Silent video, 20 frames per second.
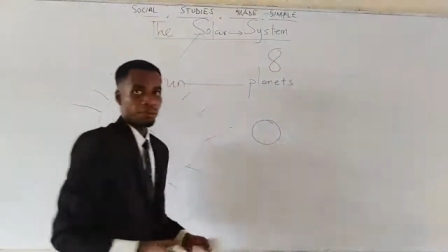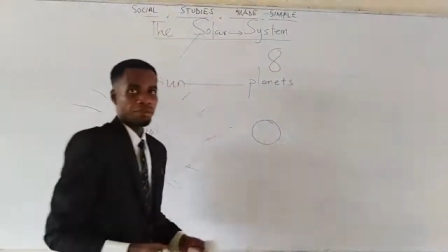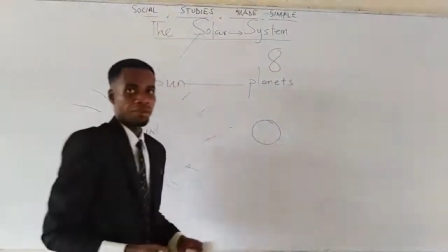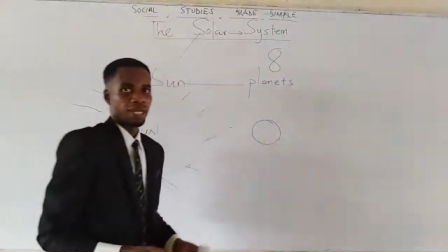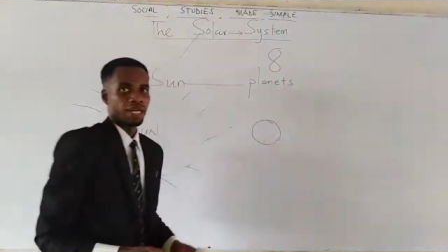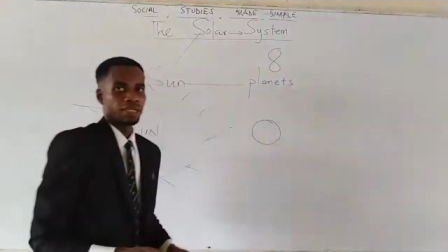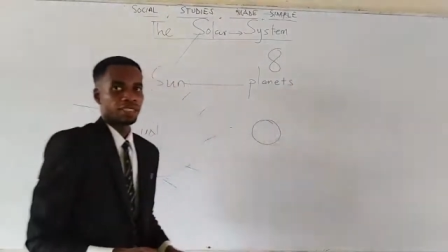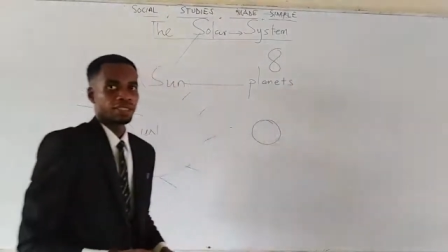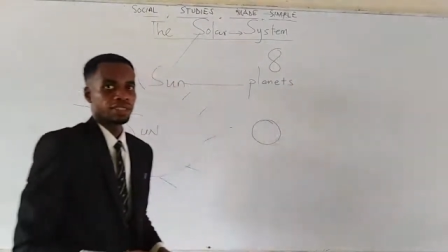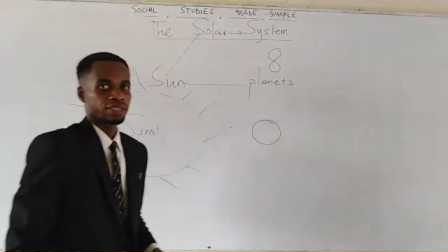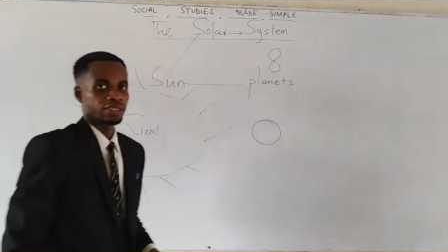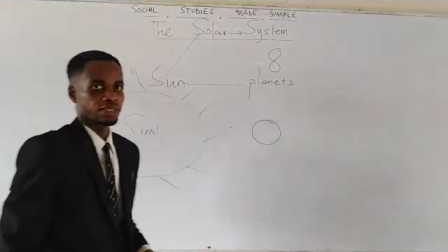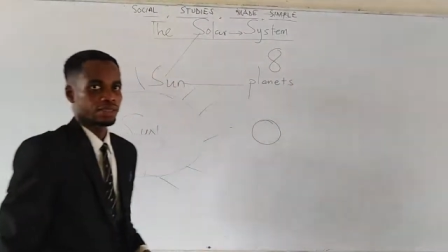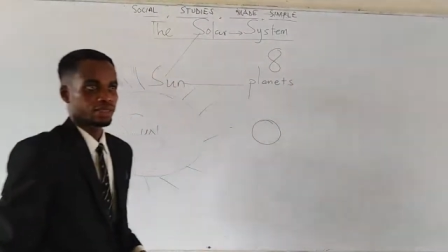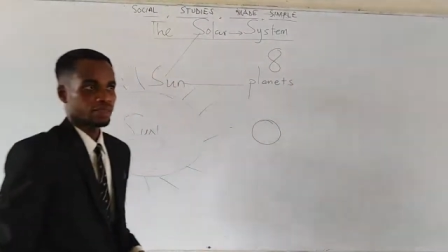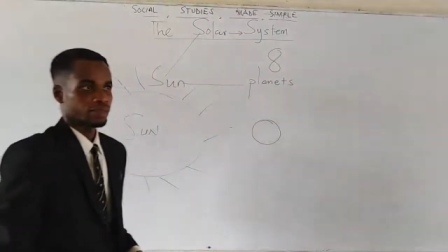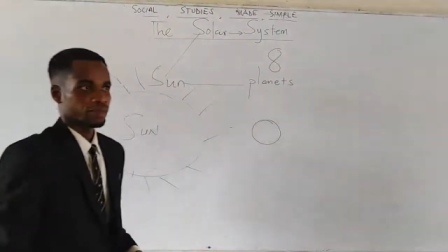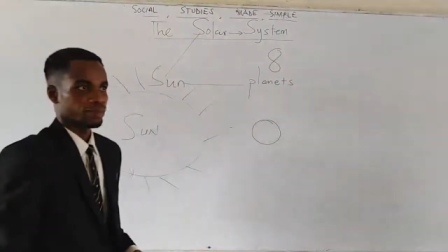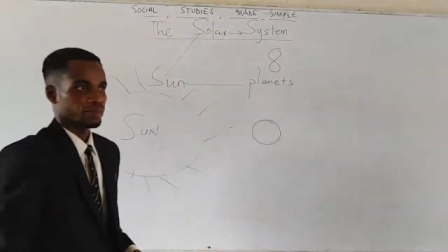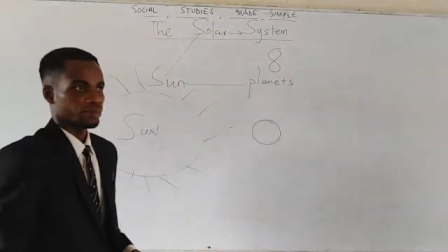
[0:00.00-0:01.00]

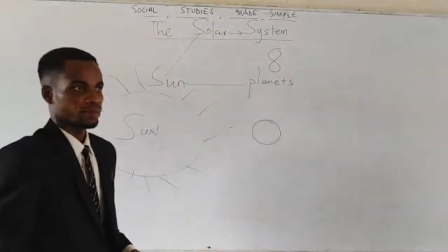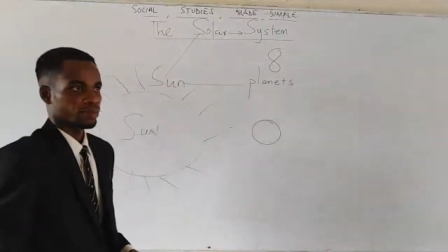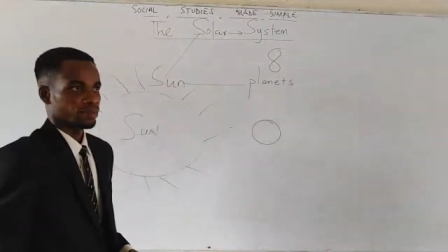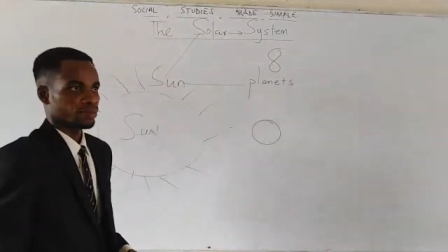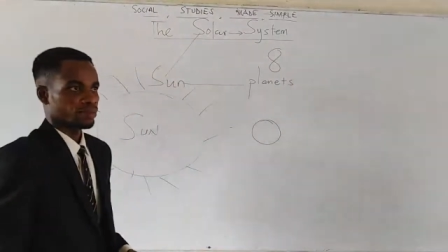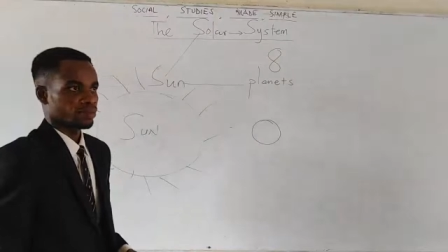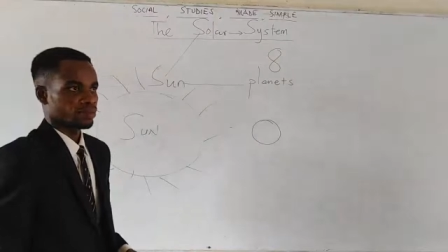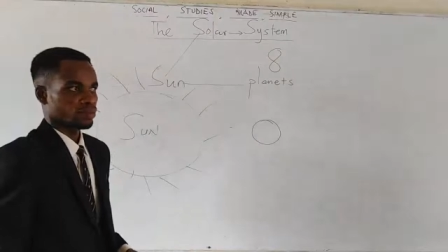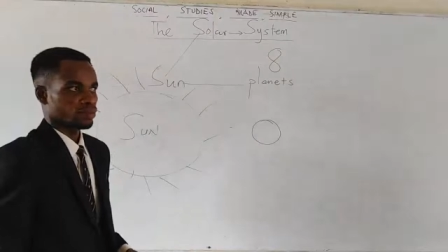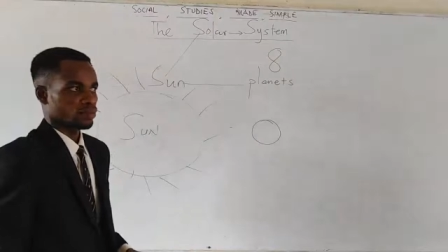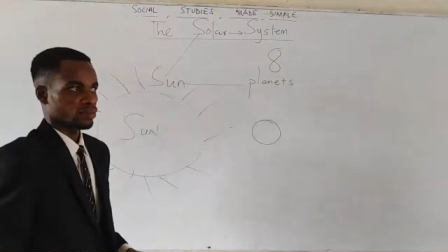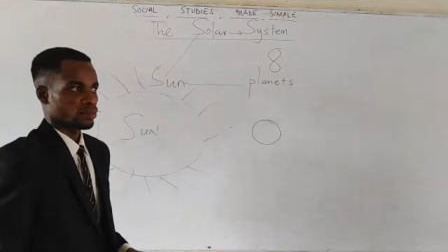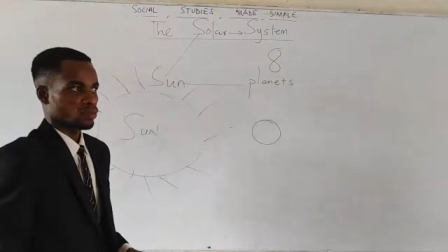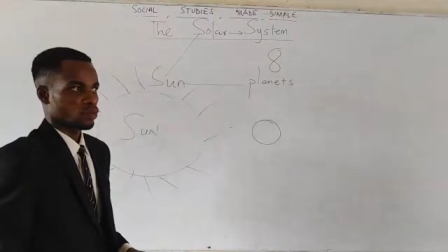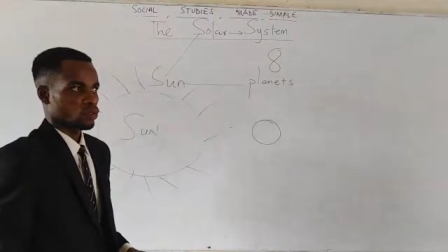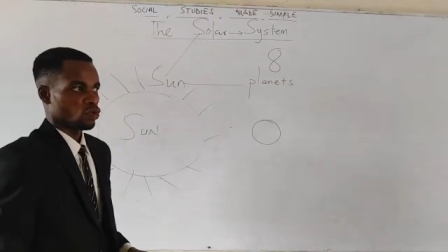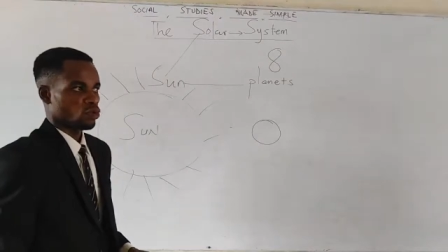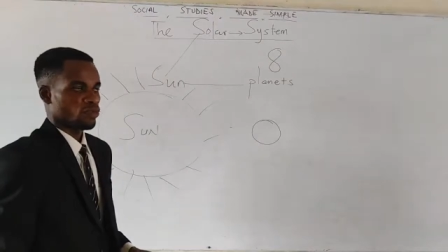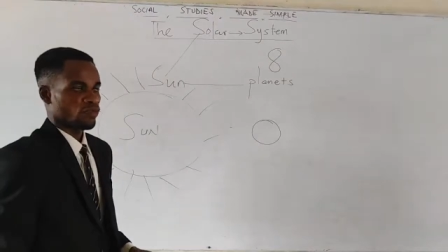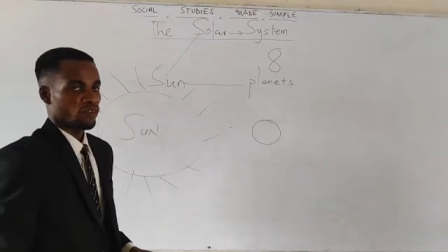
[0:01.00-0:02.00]
planets.
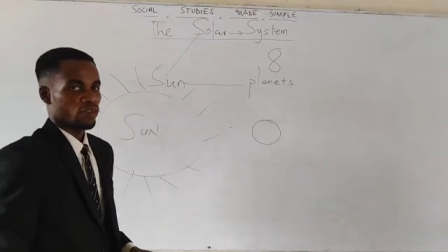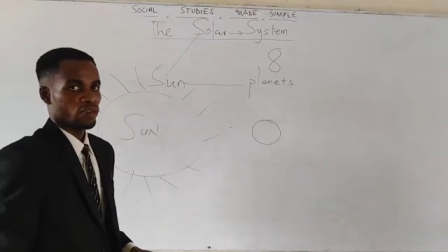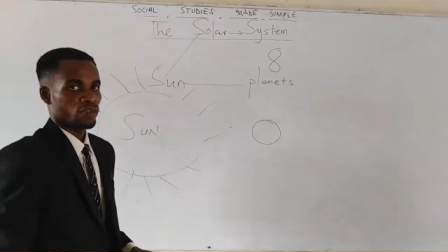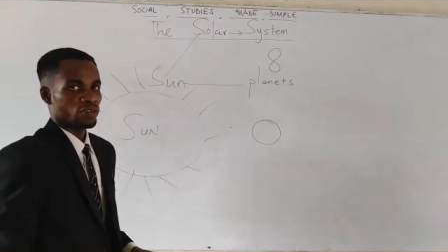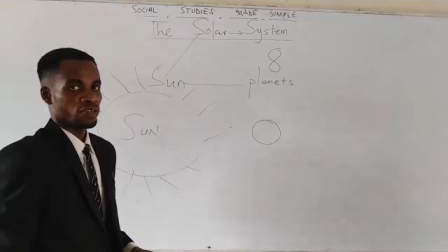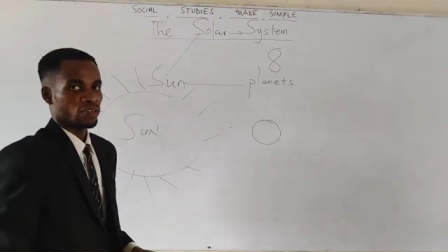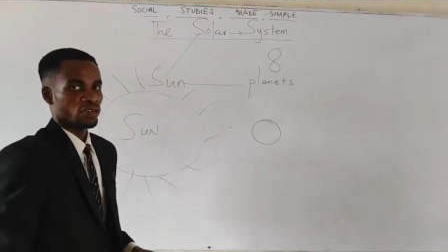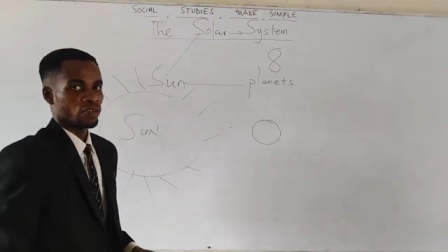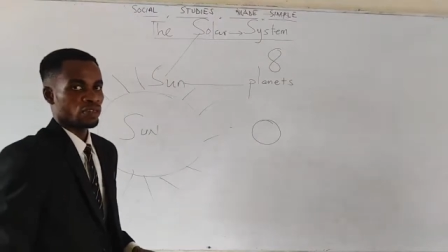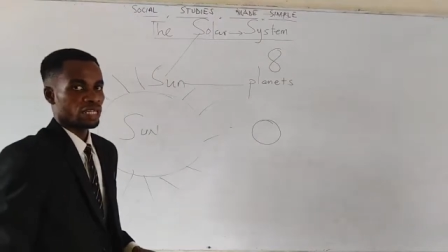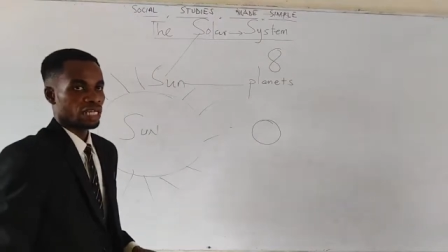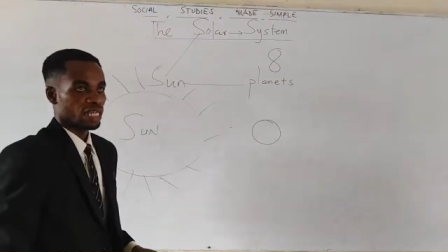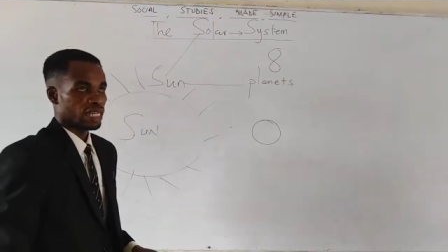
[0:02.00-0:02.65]
We'll be focusing on